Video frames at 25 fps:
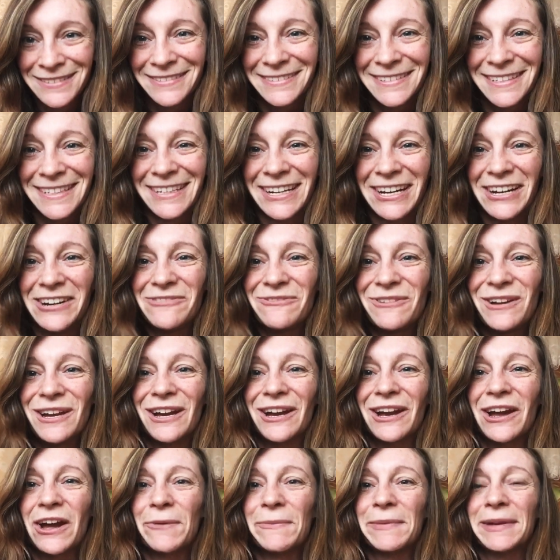You know,
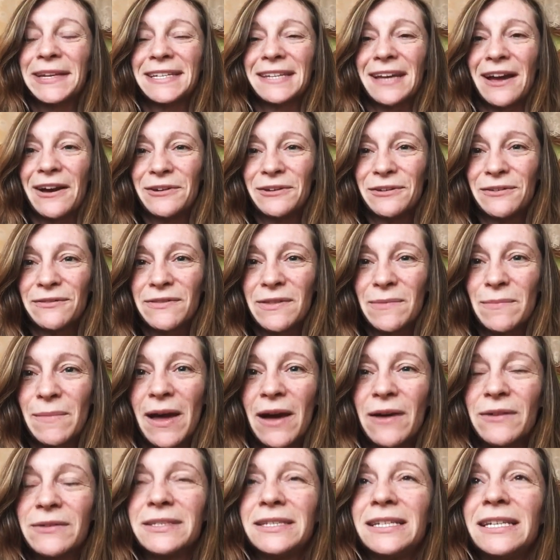we're coming down off the
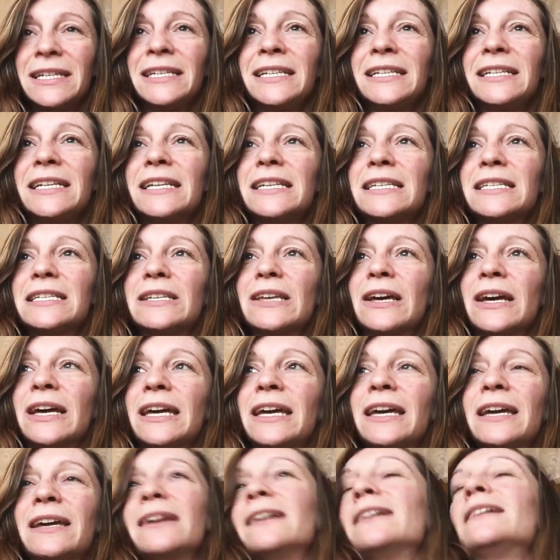mountain, and it's
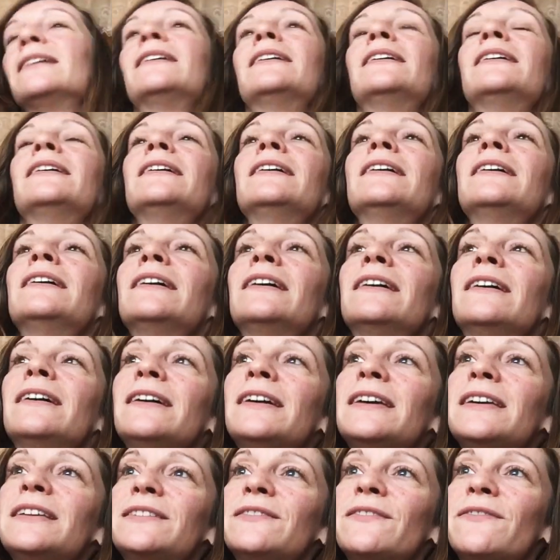like
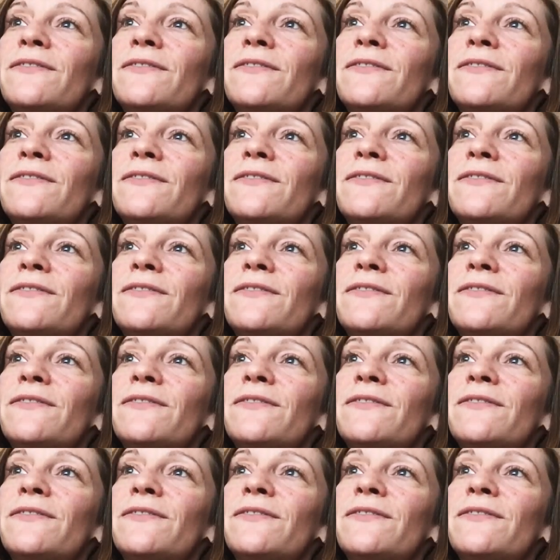it's a